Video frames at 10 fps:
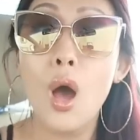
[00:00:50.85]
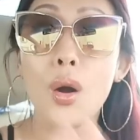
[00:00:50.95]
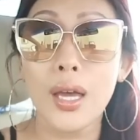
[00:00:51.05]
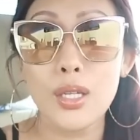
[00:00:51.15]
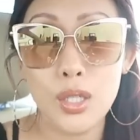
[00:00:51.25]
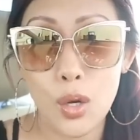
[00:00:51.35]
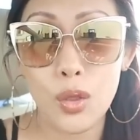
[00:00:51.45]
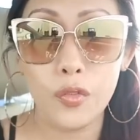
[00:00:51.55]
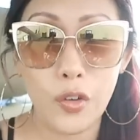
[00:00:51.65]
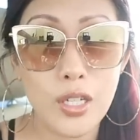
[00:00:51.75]
Okay, so
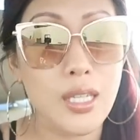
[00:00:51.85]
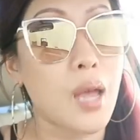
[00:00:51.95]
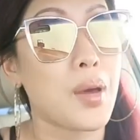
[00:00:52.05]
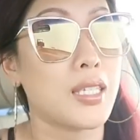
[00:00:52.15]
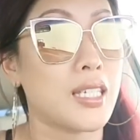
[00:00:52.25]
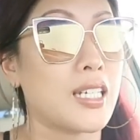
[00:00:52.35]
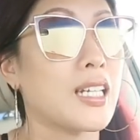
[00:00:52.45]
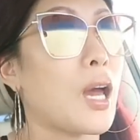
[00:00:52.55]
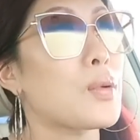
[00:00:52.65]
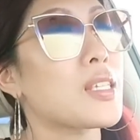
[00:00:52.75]
the first time I did
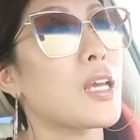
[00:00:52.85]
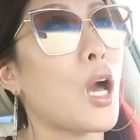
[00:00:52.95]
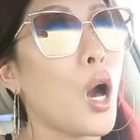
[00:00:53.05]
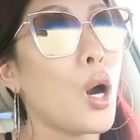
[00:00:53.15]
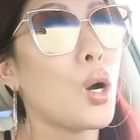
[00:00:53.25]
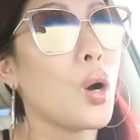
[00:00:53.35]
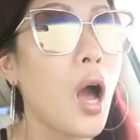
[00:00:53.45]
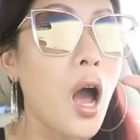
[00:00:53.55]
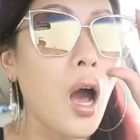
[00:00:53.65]
it, I was like, oh,